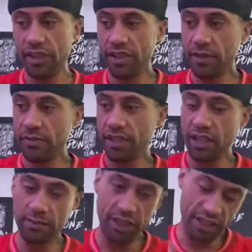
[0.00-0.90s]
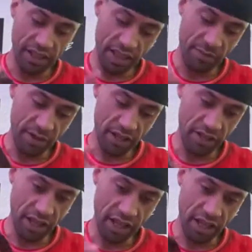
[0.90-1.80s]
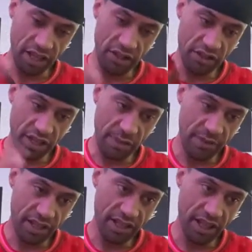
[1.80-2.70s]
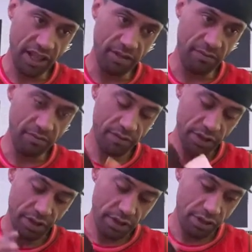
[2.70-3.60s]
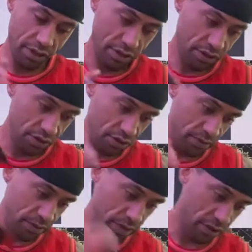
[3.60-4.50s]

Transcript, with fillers: Someone's coming in to help you heal that. Who's coming in to help? Scorpio.